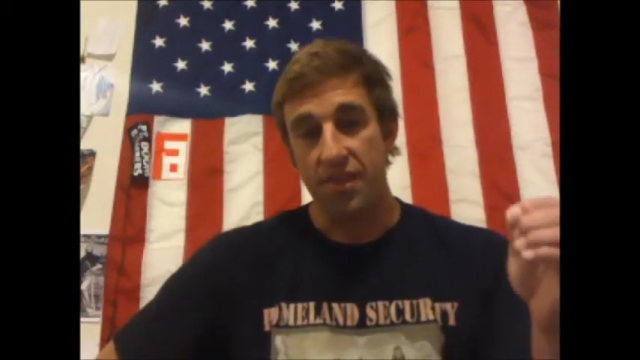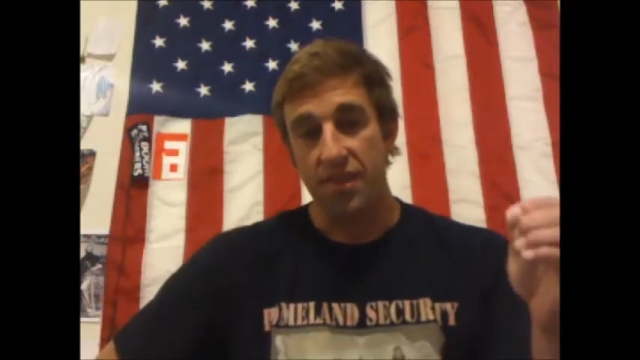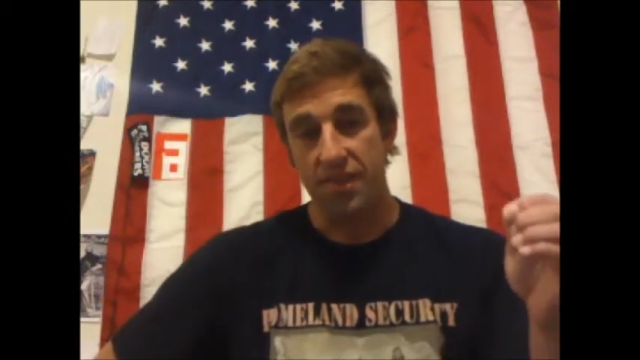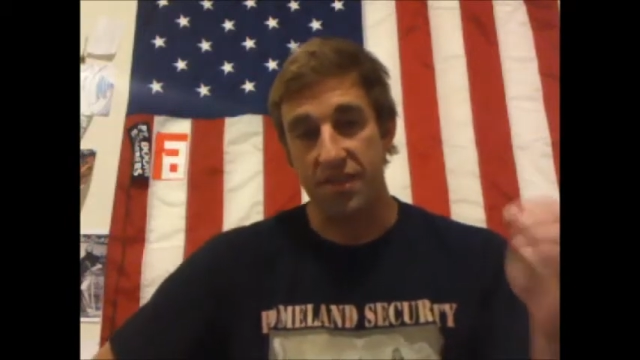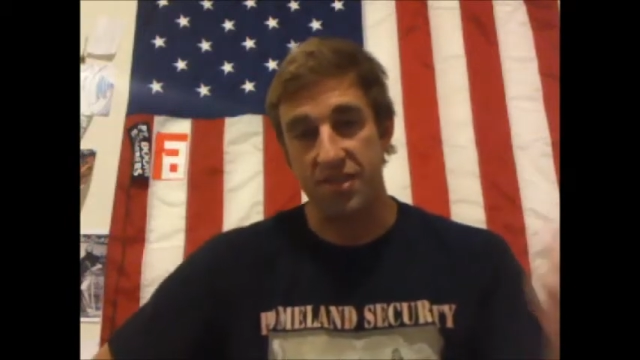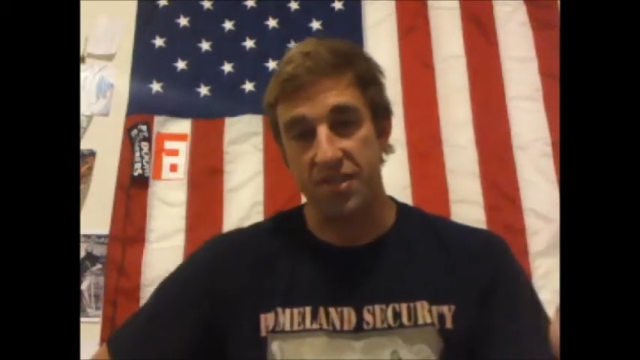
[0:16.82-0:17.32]

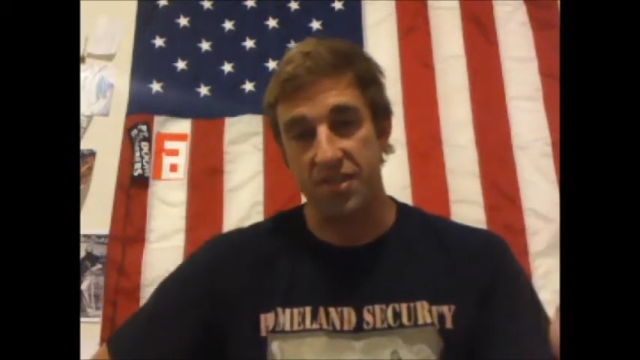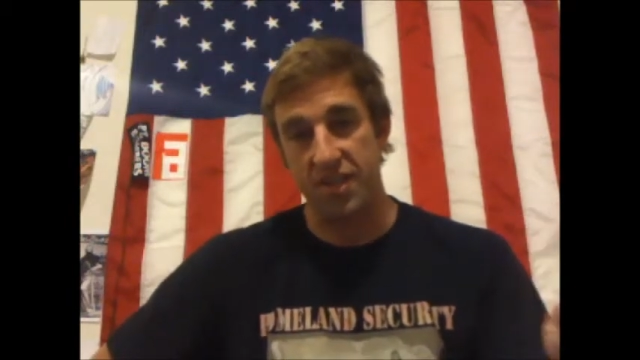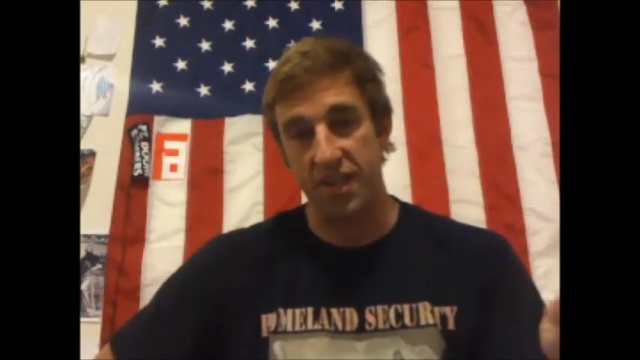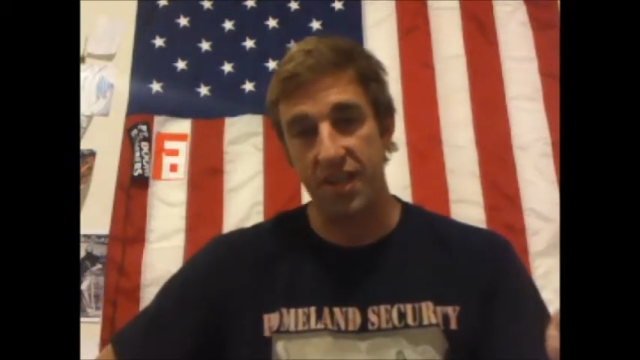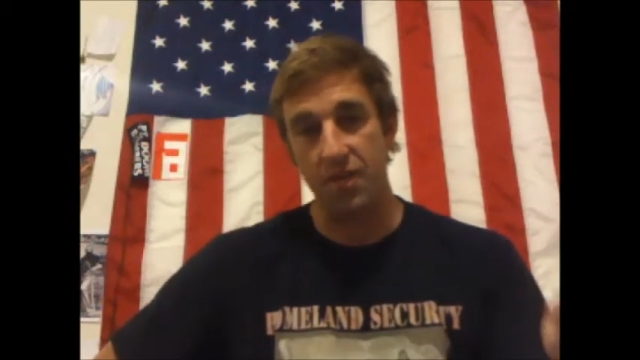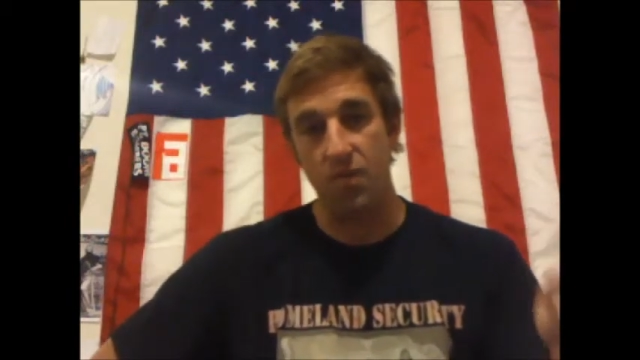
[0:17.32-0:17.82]
The
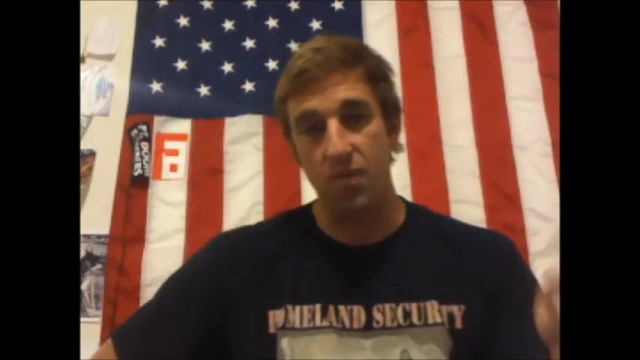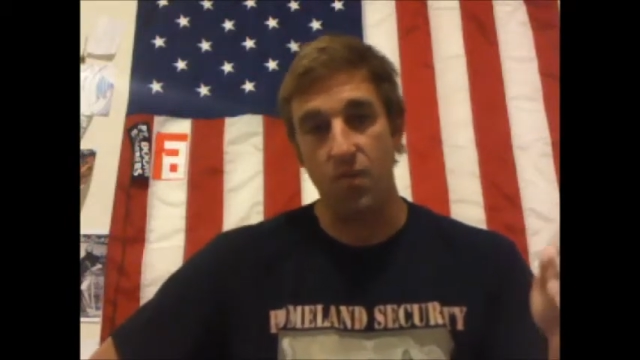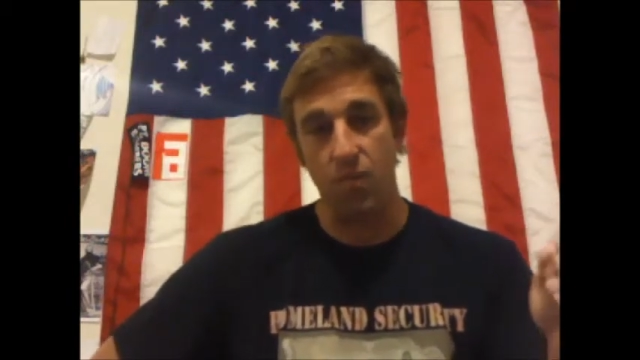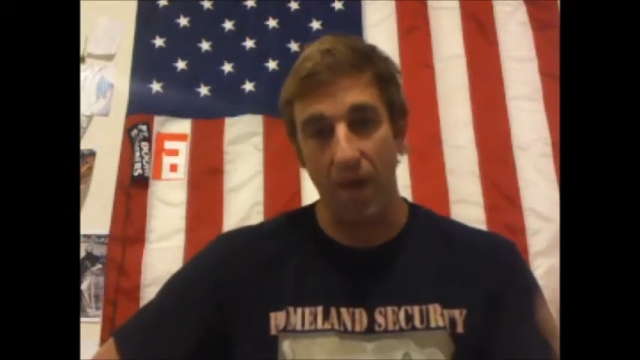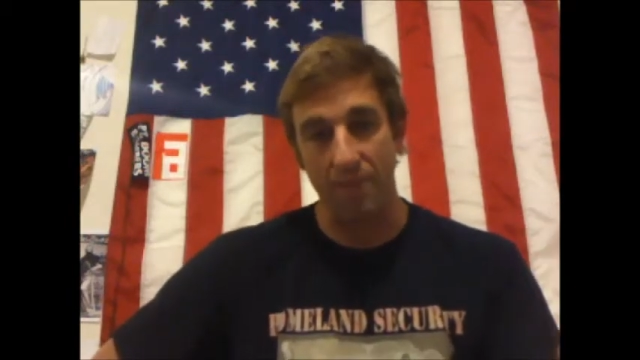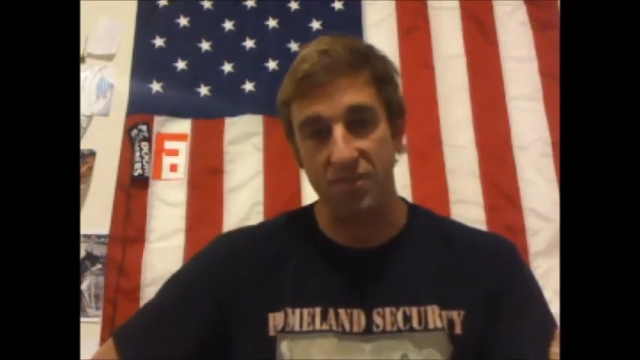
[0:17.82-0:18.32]
city
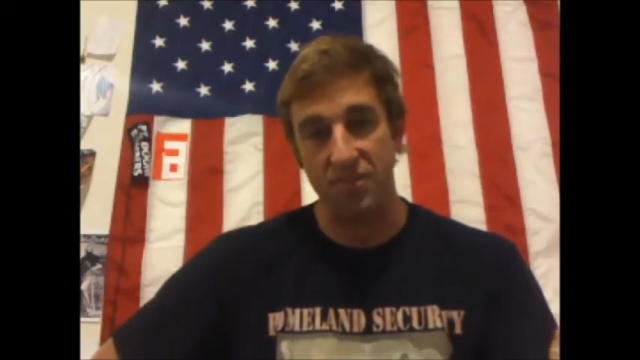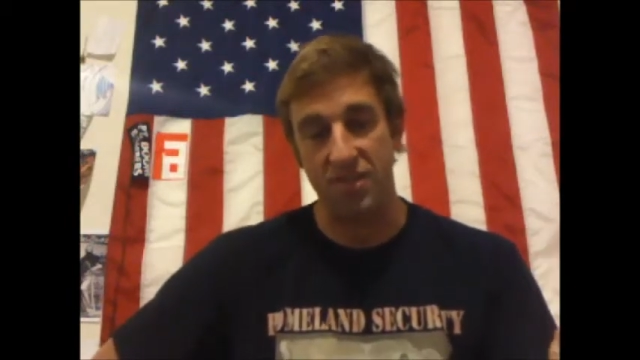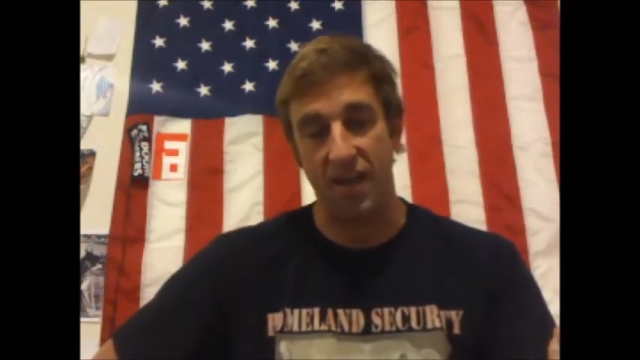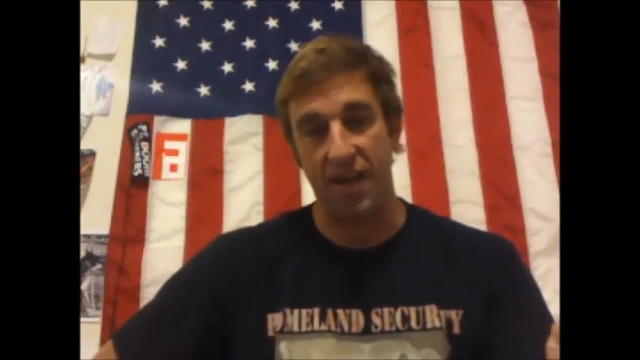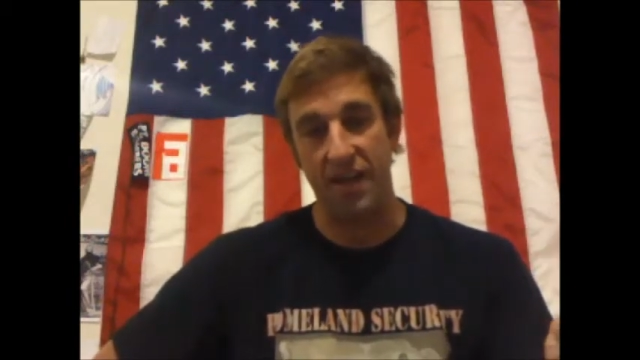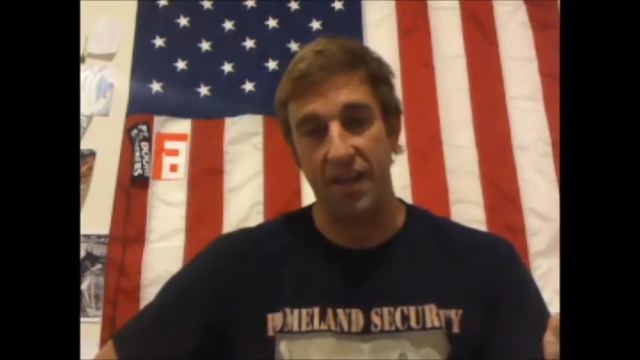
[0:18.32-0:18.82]

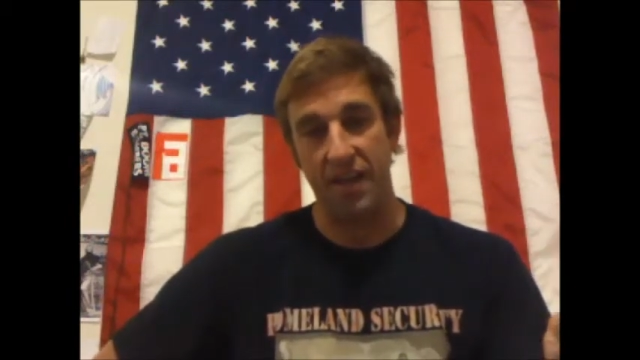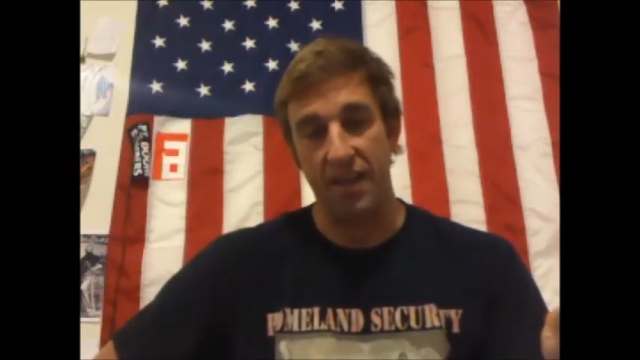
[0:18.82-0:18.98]
website